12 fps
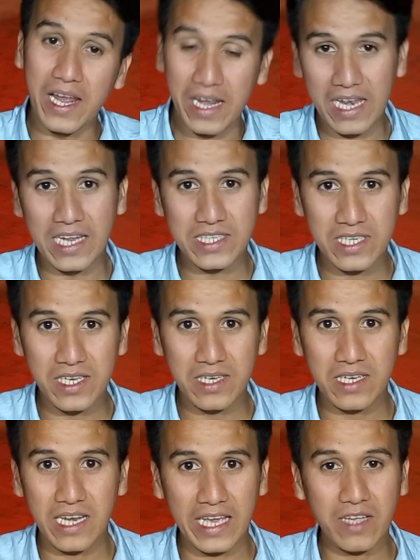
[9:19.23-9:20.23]
relation
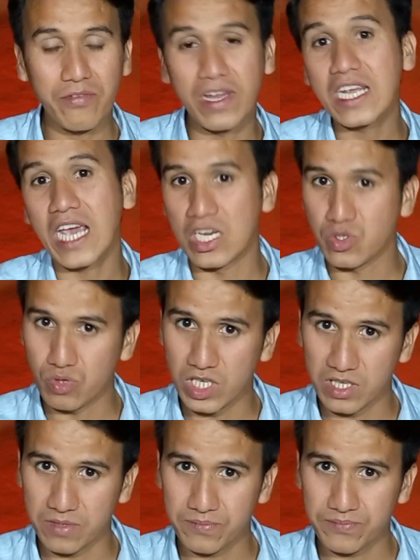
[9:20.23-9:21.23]
like very
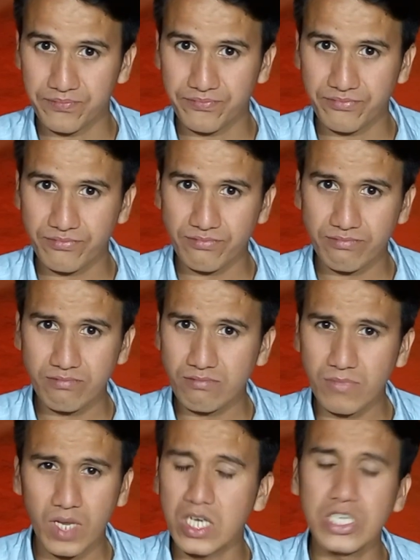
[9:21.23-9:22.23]
casually.
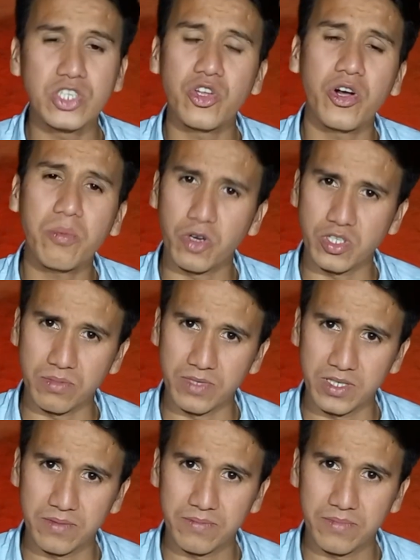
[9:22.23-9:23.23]
It's not
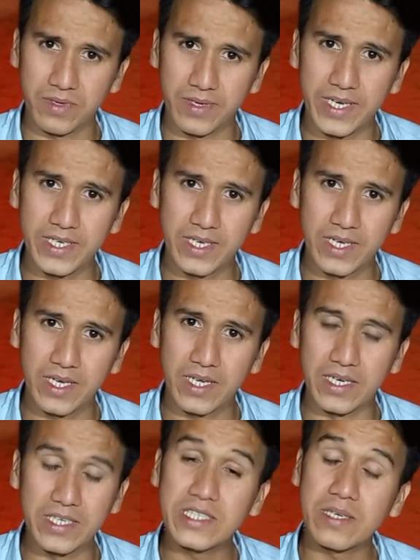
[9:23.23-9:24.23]
possible, right?
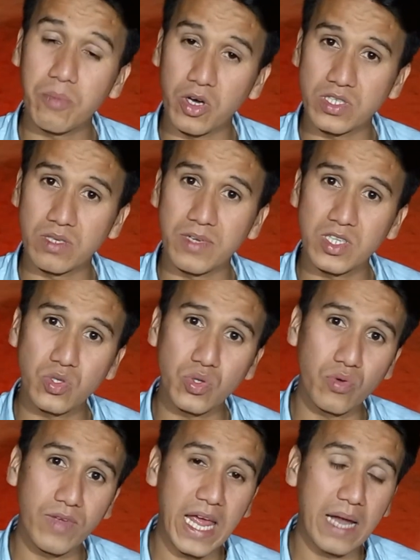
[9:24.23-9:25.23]
It's a possible, so
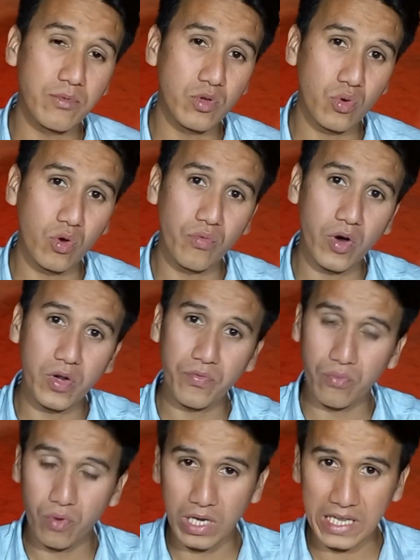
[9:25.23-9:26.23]
you will have to go for a
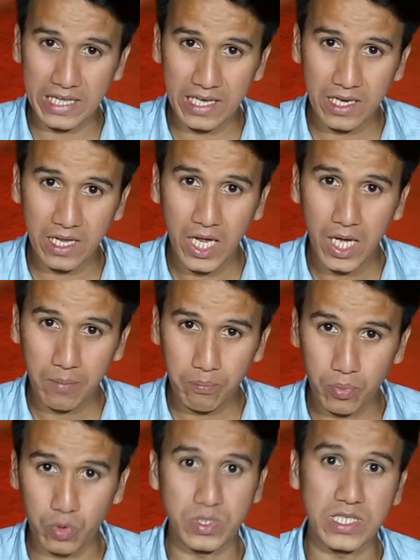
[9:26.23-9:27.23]
full legal
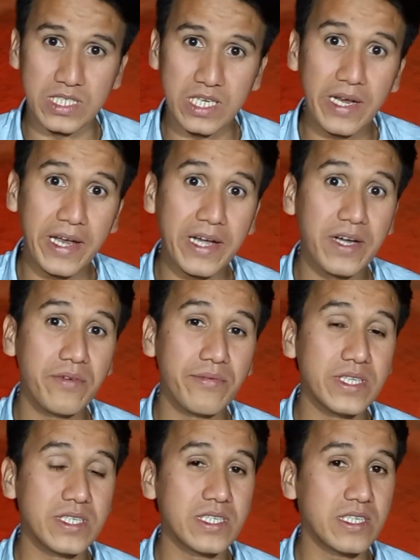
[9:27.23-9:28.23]
procedure, and
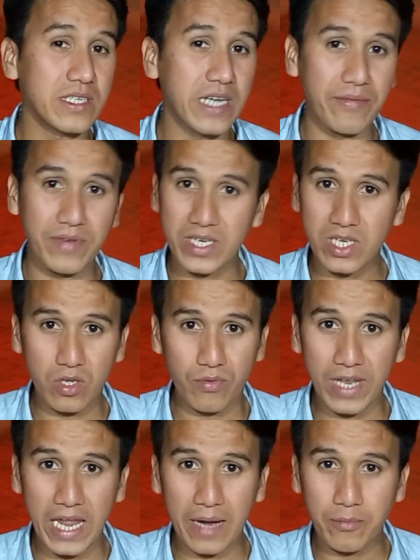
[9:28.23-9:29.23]
which is definitely you
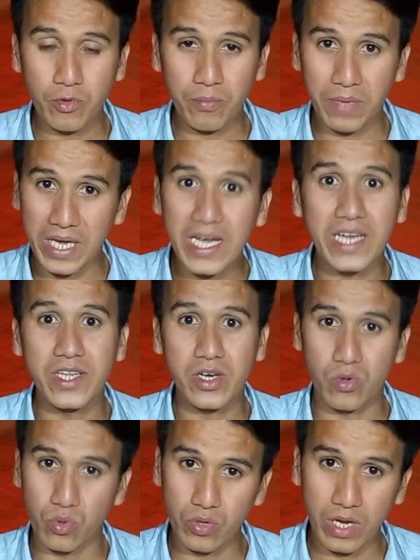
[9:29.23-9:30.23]
will have to make other
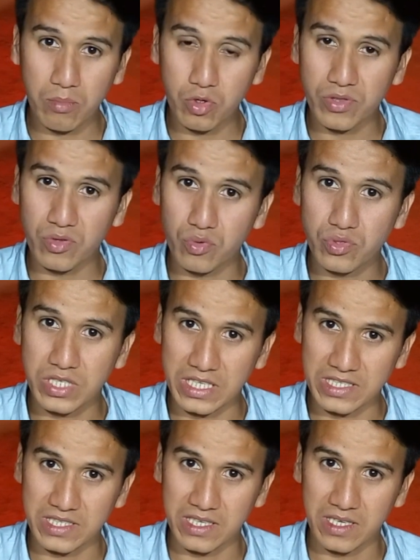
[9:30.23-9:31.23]
known about those
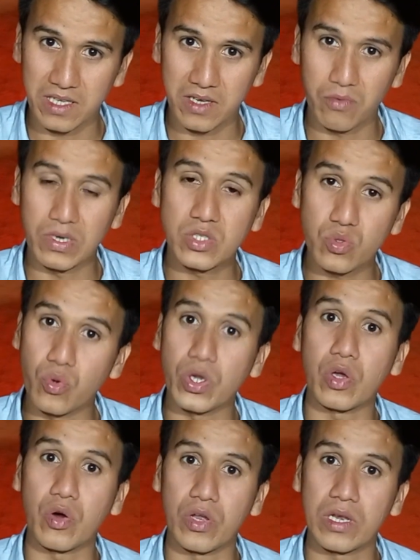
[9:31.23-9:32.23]
things, what's
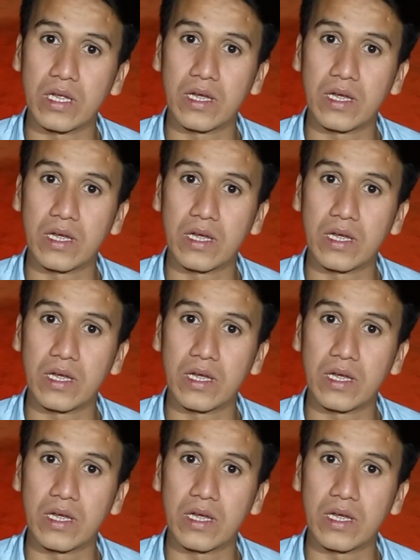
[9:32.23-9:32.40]
going on,